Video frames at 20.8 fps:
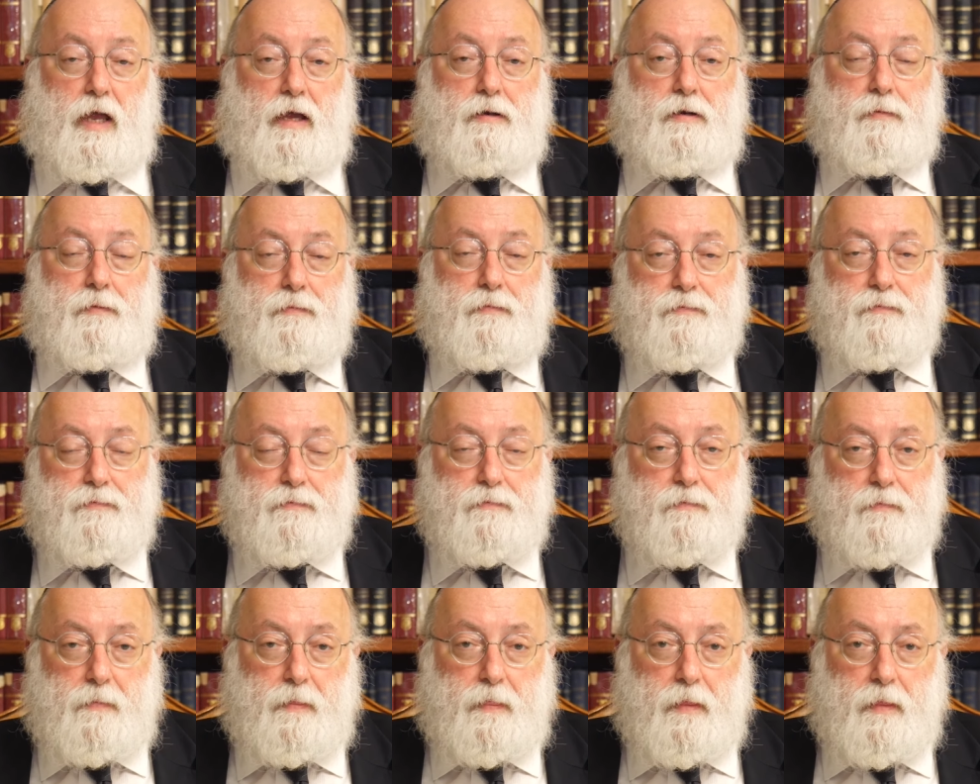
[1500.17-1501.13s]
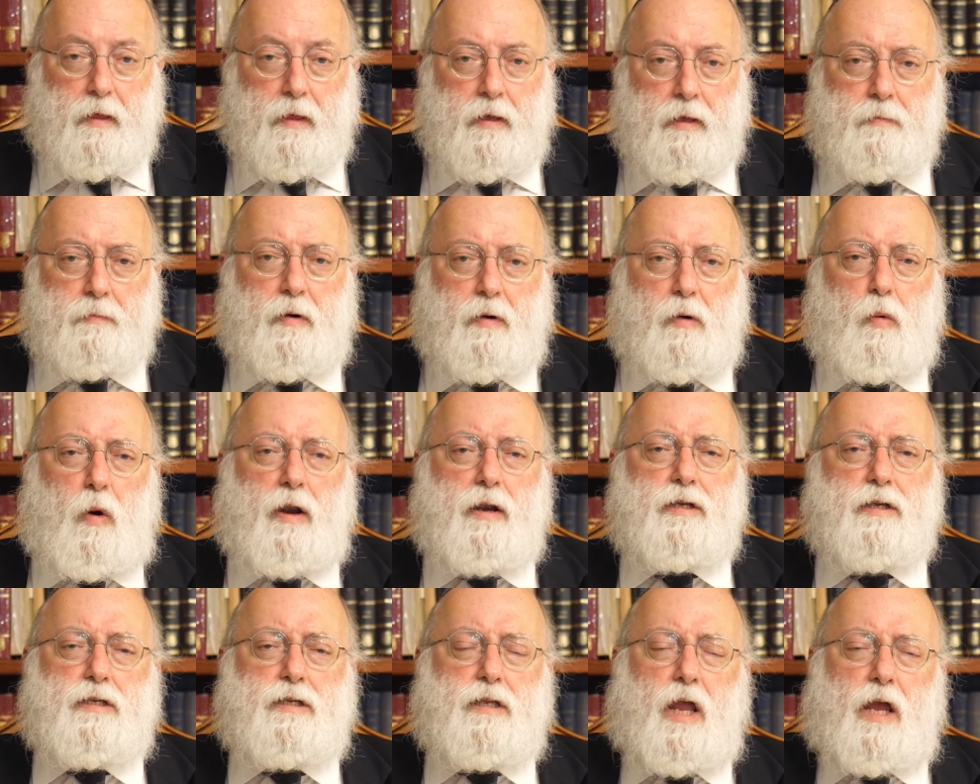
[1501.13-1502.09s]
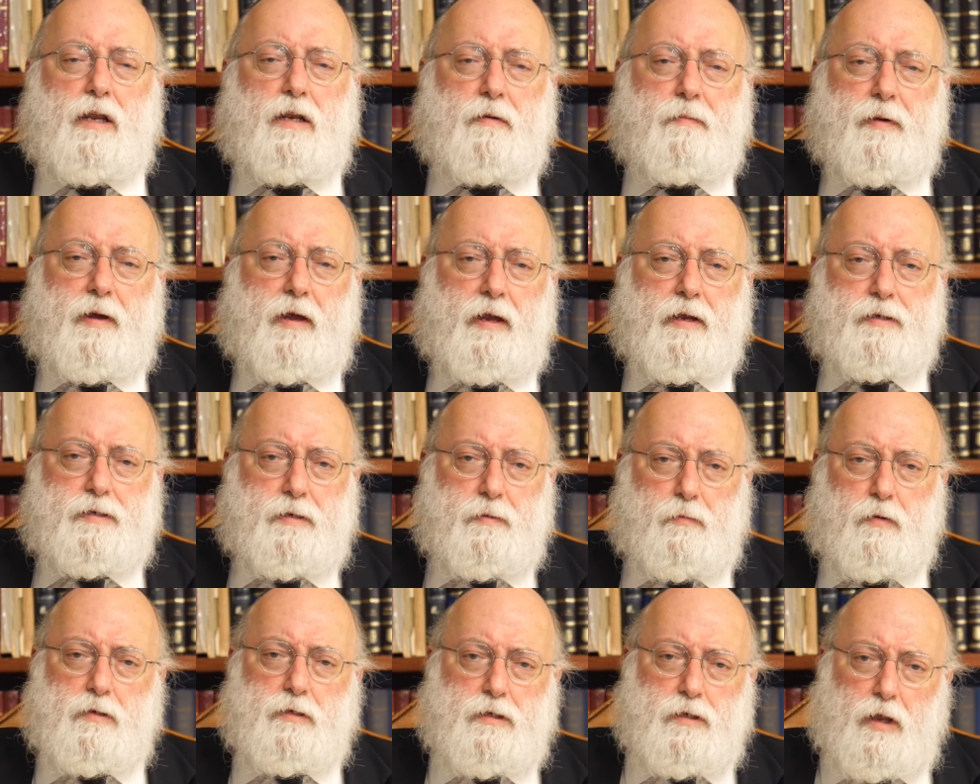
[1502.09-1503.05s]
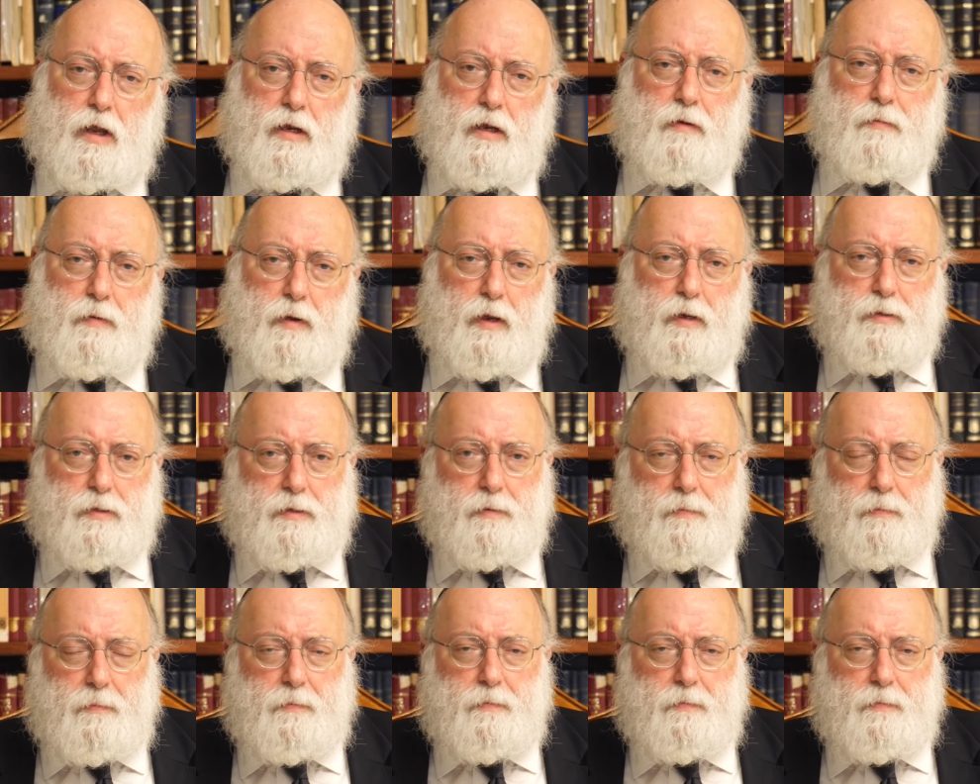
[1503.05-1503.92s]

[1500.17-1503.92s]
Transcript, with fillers: Torah. But what is Torah Be'etzim? What's Torah Be'etzim?